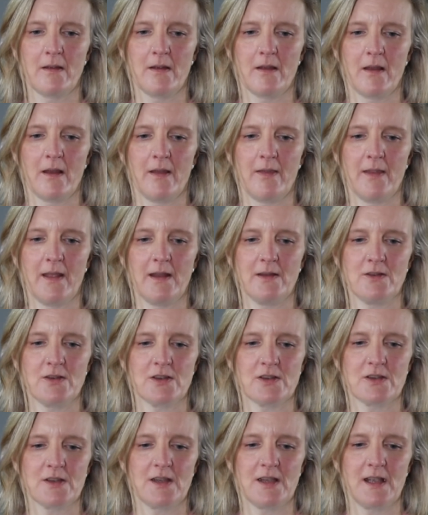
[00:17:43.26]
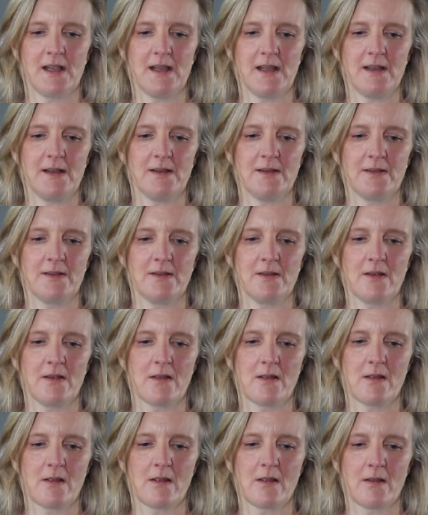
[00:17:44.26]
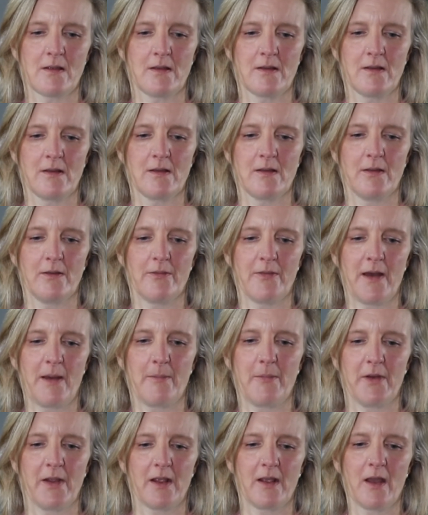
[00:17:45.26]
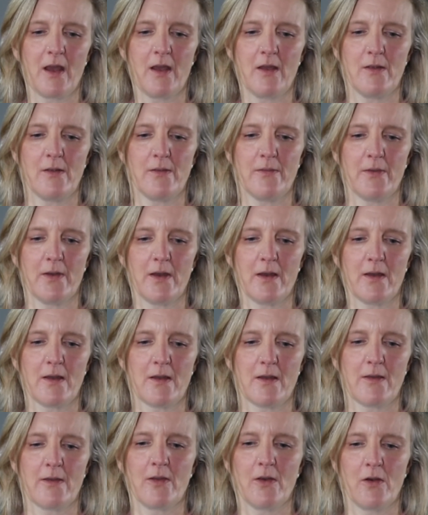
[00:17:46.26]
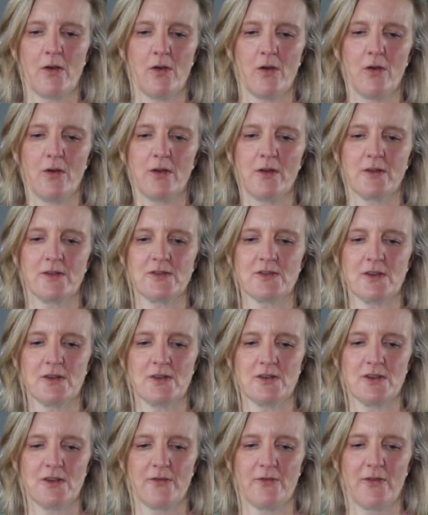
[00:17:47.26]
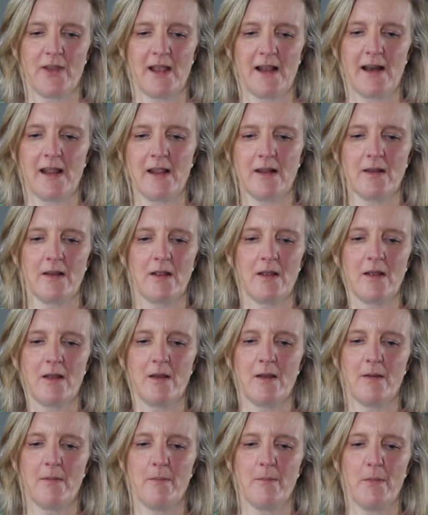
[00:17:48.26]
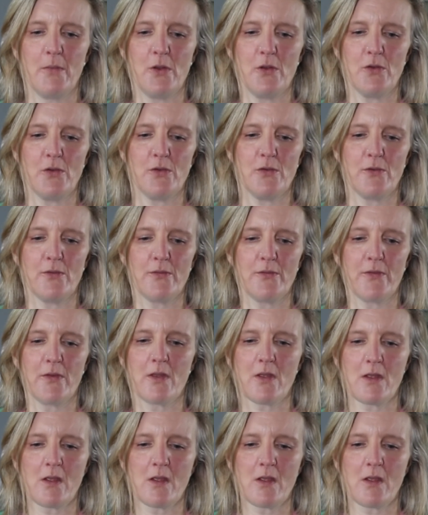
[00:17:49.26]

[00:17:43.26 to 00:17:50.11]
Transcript: and then just tease the fabric over the hook. As soon as you feel it move,